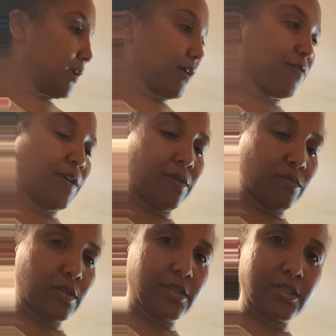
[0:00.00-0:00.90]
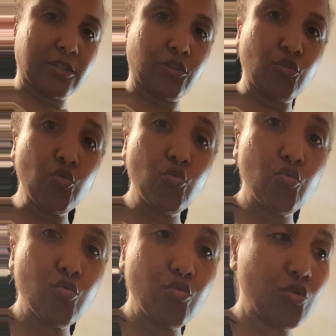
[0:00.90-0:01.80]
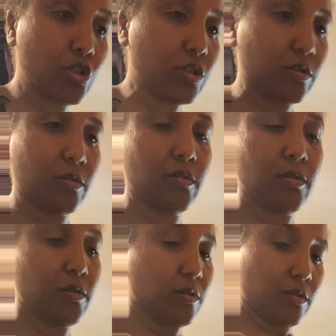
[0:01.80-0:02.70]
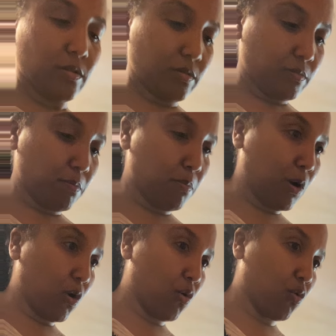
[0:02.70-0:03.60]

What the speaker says: I found this huge bowl